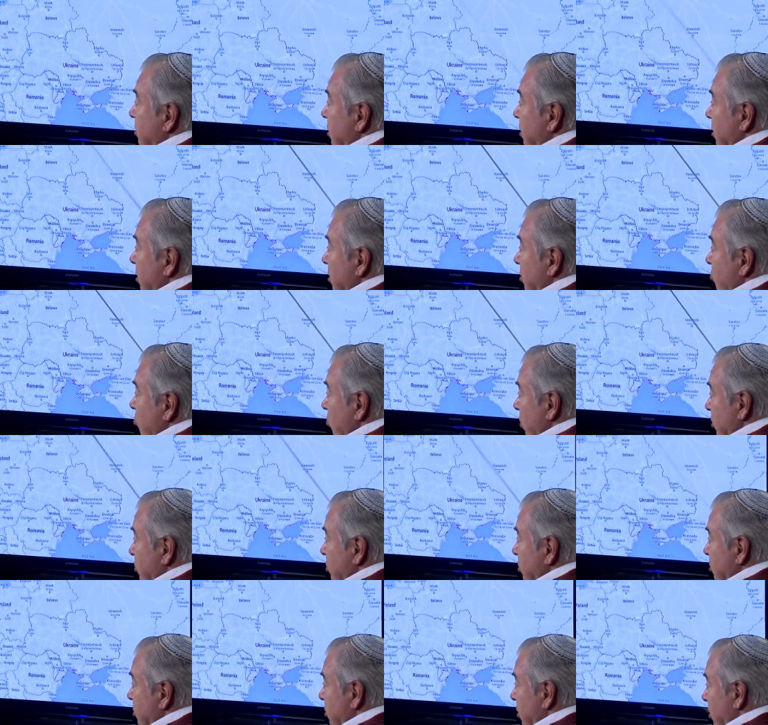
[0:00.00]
the
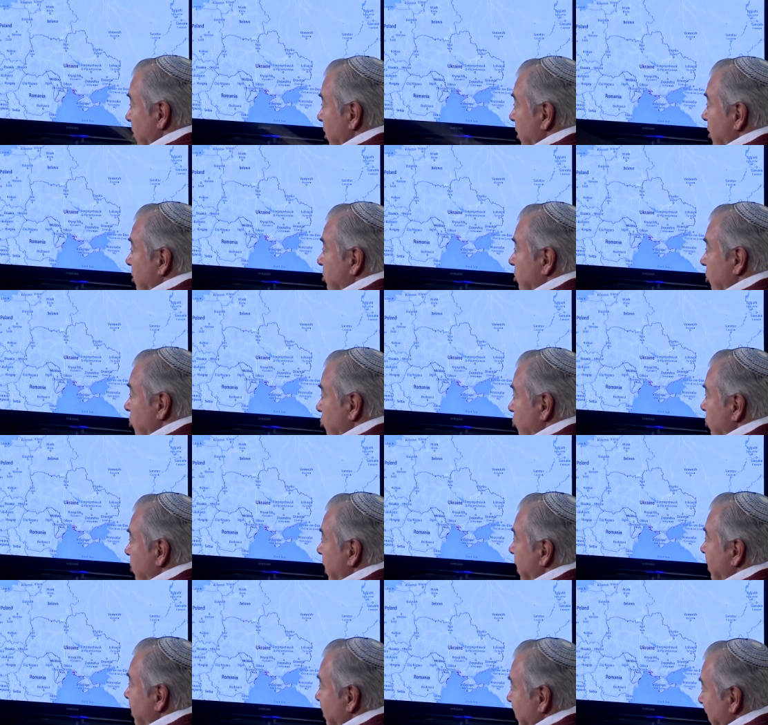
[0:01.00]
Russians. They're, they're
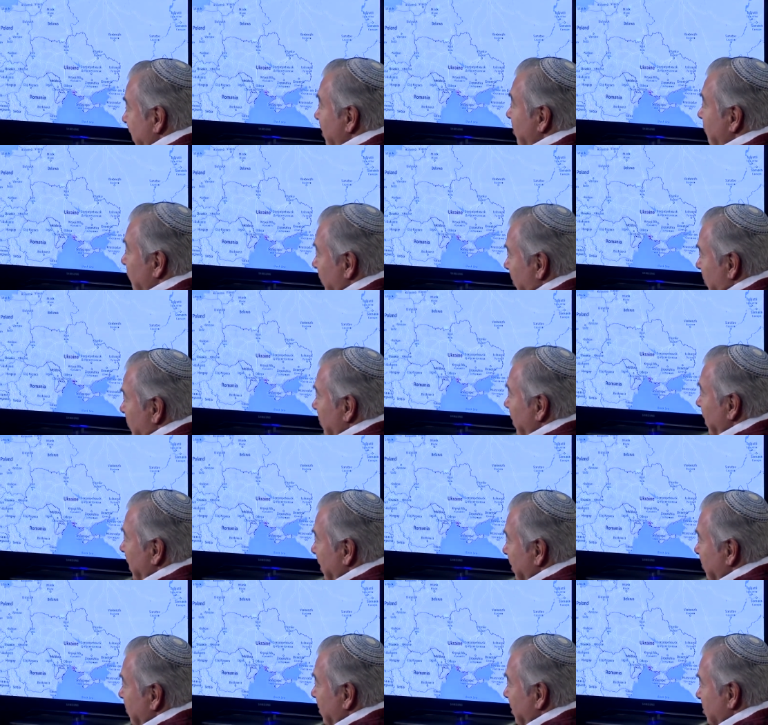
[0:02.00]
united. The enemy of my
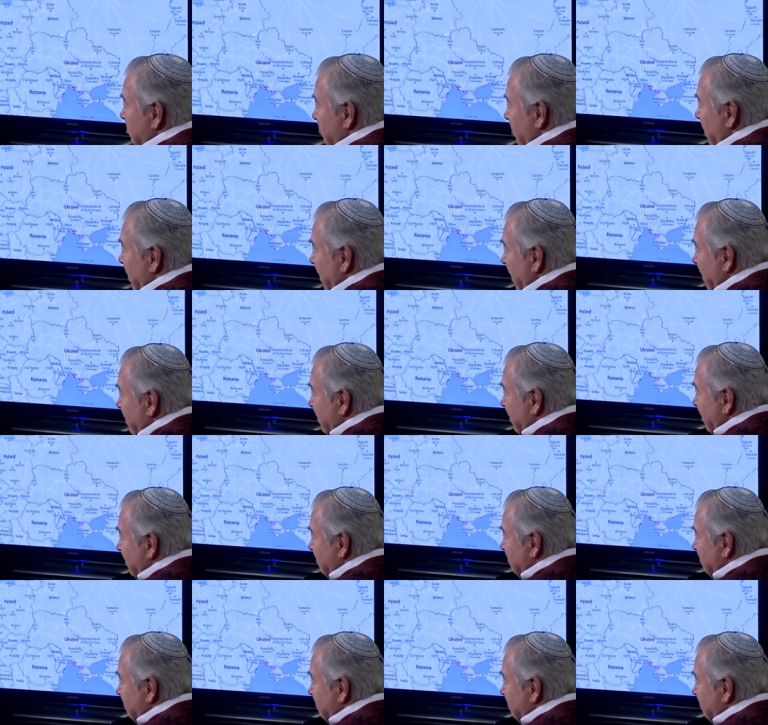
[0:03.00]
enemy is my ally.